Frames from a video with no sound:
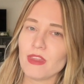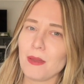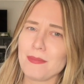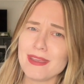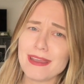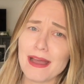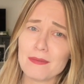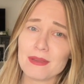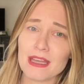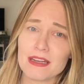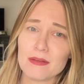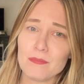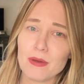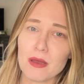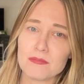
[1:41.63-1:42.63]
Yeah, I'm kind
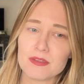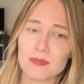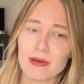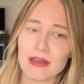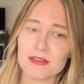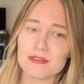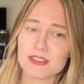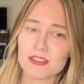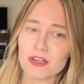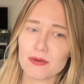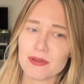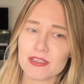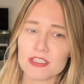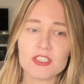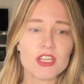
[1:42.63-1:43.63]
of bummed about
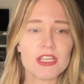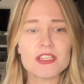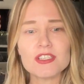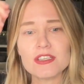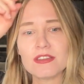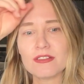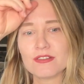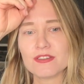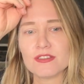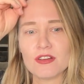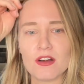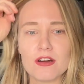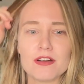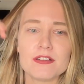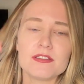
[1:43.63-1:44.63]
Starbucks changing their
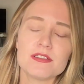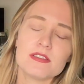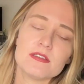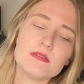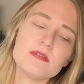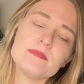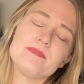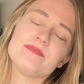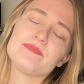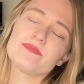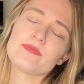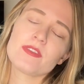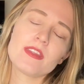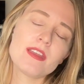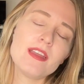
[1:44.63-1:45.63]
stars,
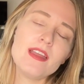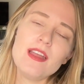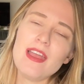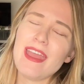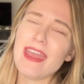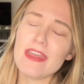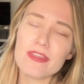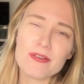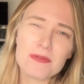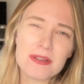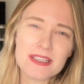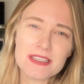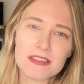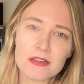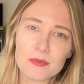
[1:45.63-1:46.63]
and they're
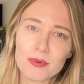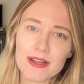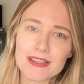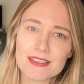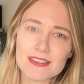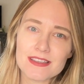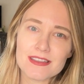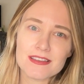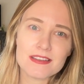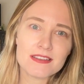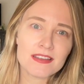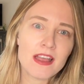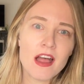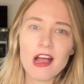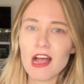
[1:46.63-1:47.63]
raising their prices.
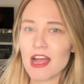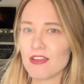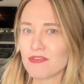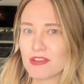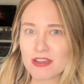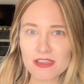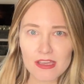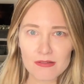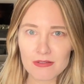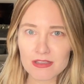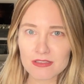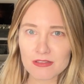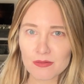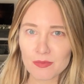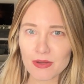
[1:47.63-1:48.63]
I feel like they
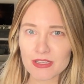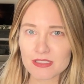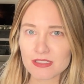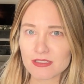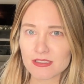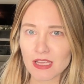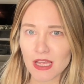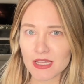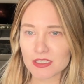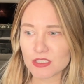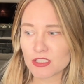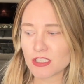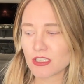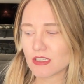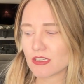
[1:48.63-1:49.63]
raised their prices
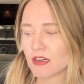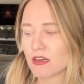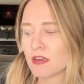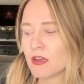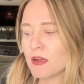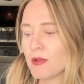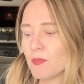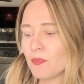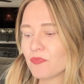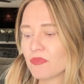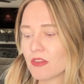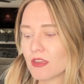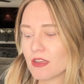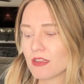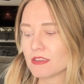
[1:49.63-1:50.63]
last year.
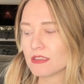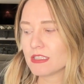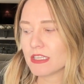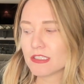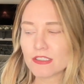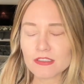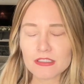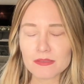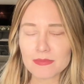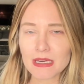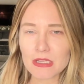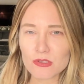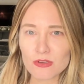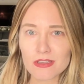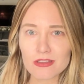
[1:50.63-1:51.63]
Literally, my
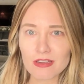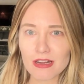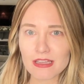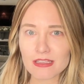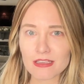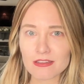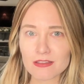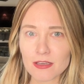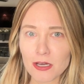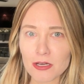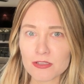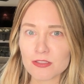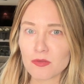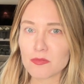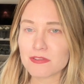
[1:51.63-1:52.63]
drink that I get there
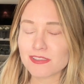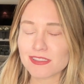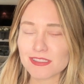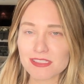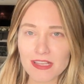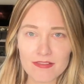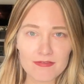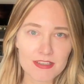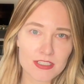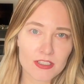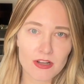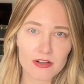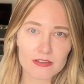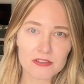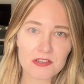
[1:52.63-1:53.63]
is almost
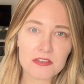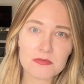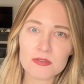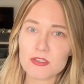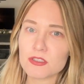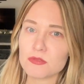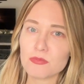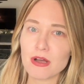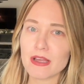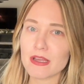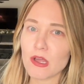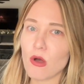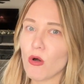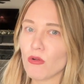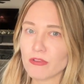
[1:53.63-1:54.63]
$7, which is why
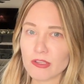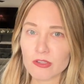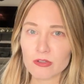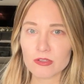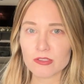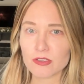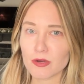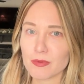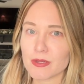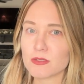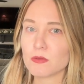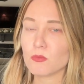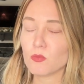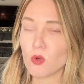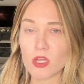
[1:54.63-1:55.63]
I only go to
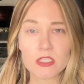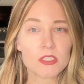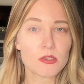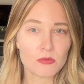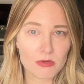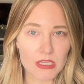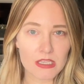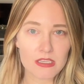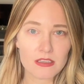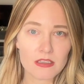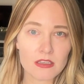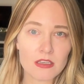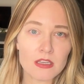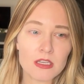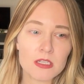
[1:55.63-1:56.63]
Starbucks once a week.